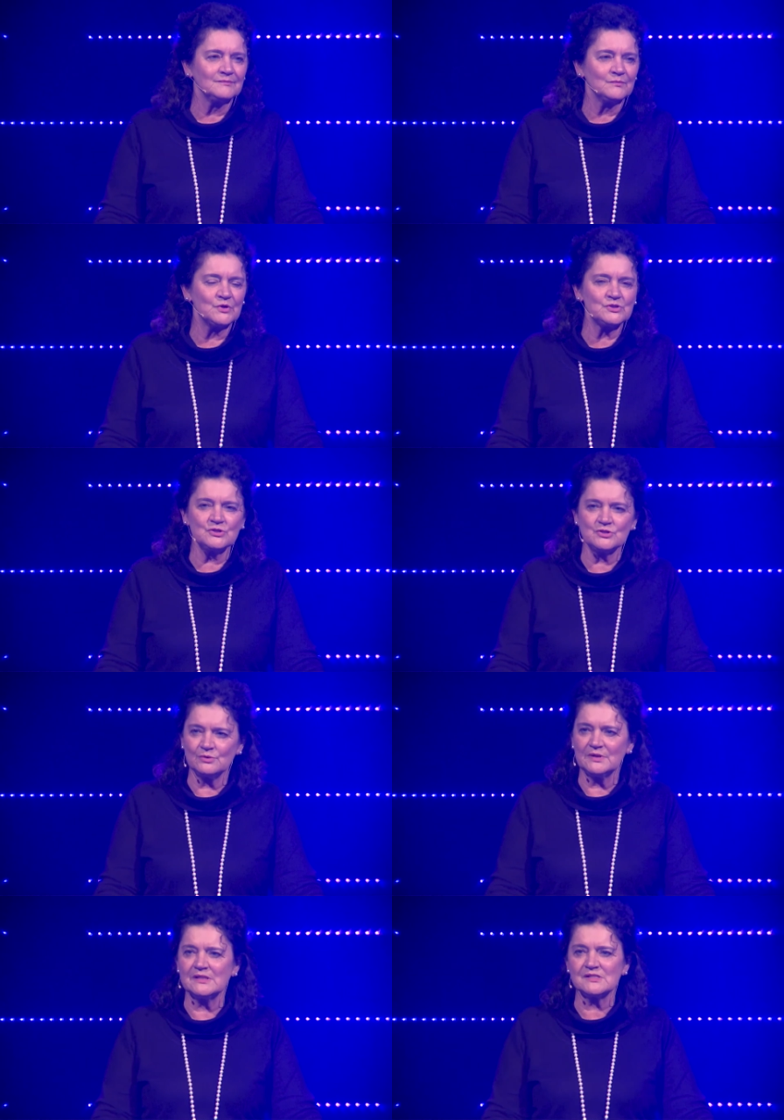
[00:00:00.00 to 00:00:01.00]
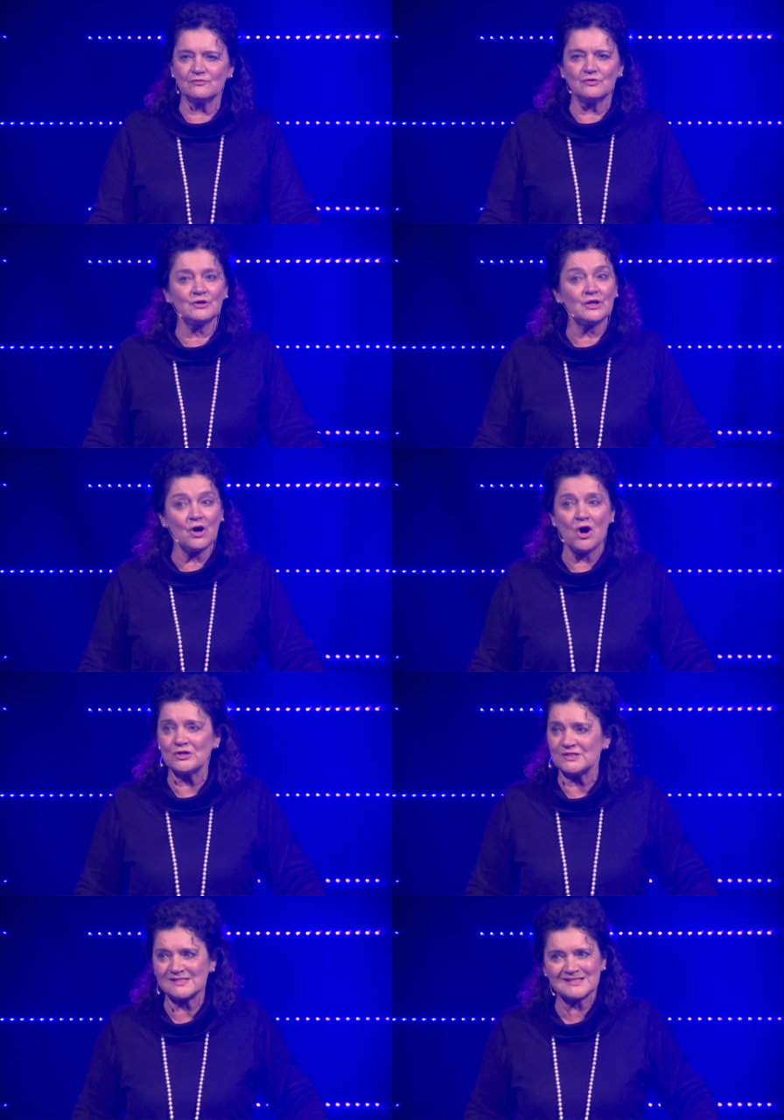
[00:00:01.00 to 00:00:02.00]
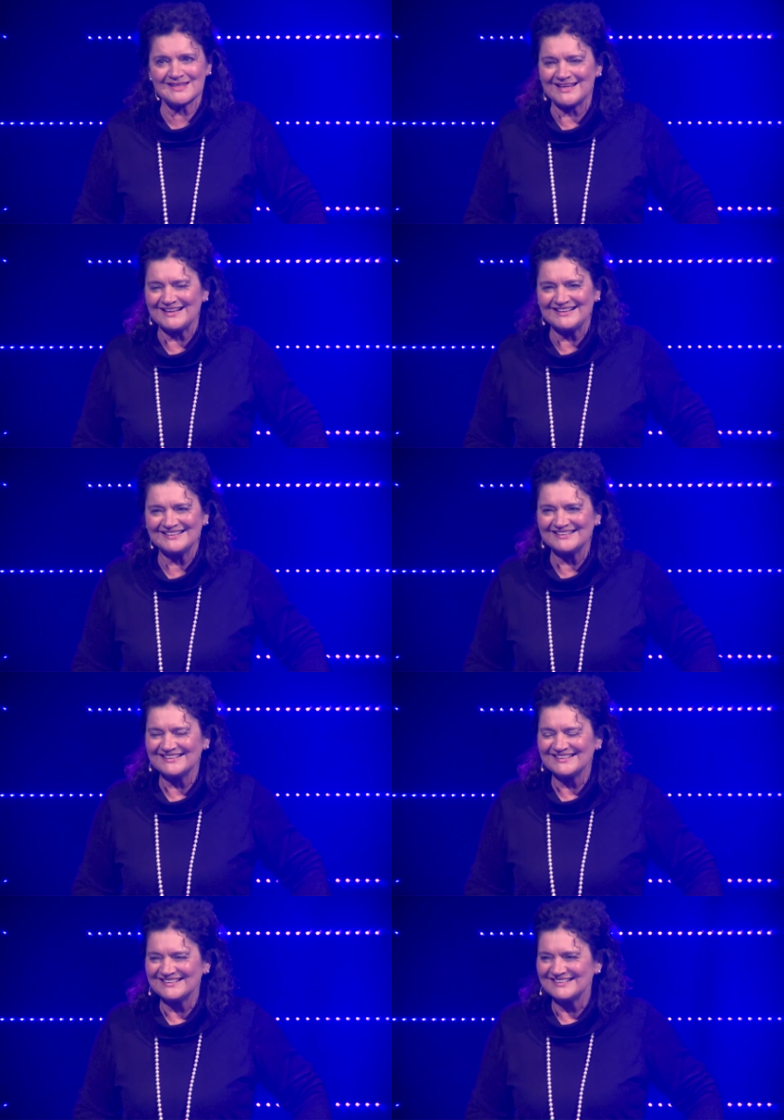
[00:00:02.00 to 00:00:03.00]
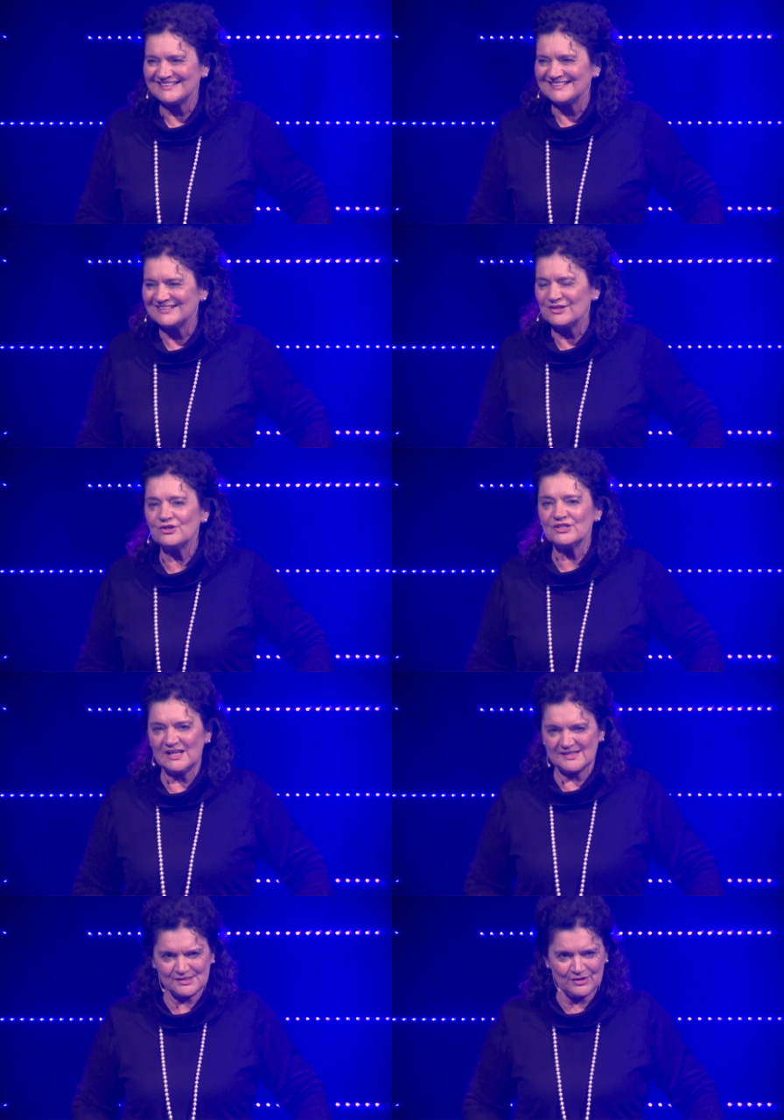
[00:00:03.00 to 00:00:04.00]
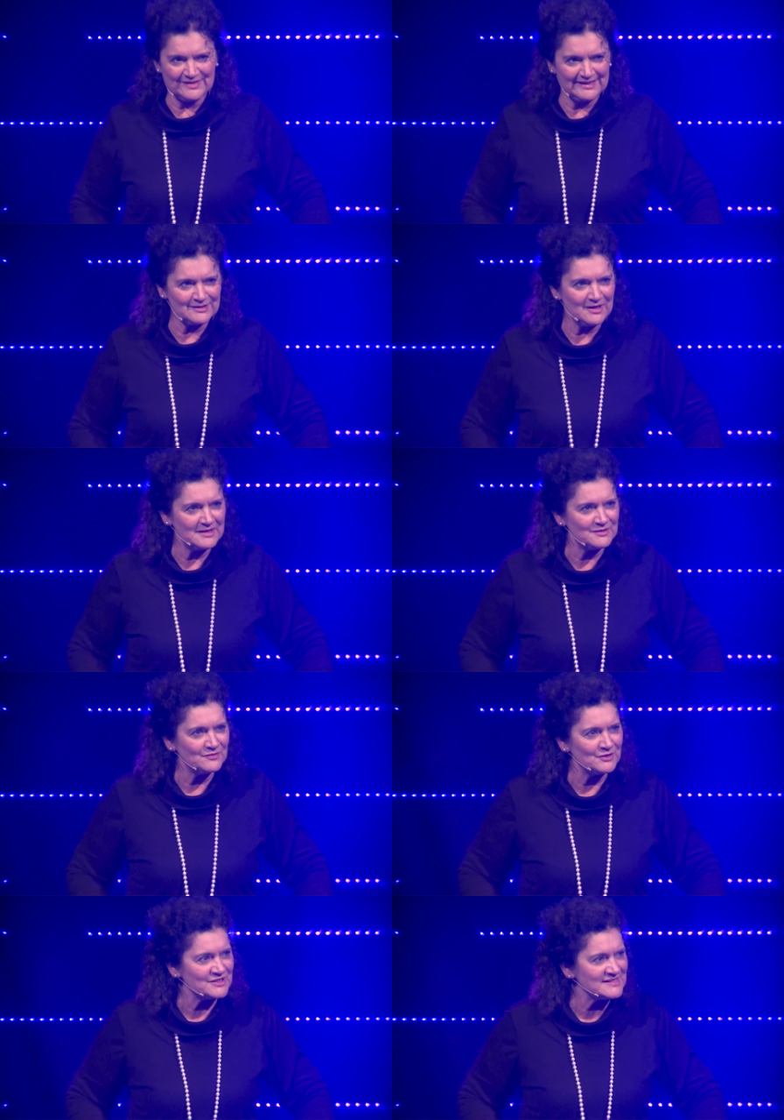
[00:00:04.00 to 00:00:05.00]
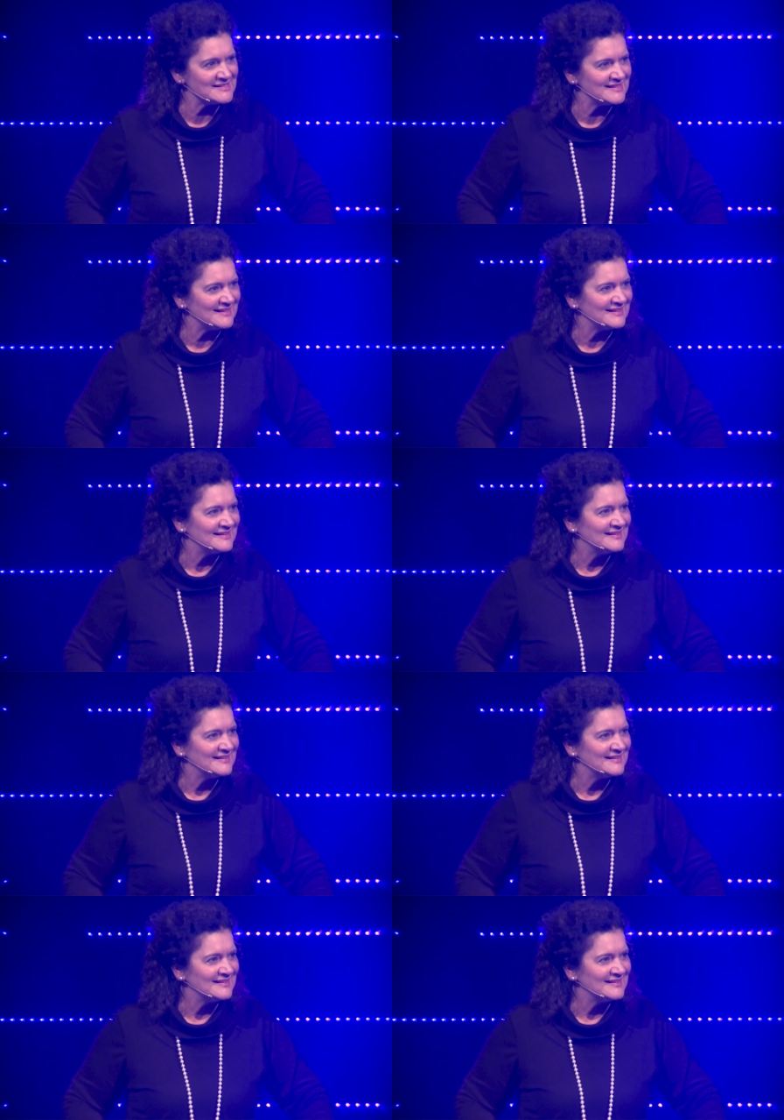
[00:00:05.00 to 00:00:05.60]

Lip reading: What you're doing is a very honest thing. God gets on that kind of honesty.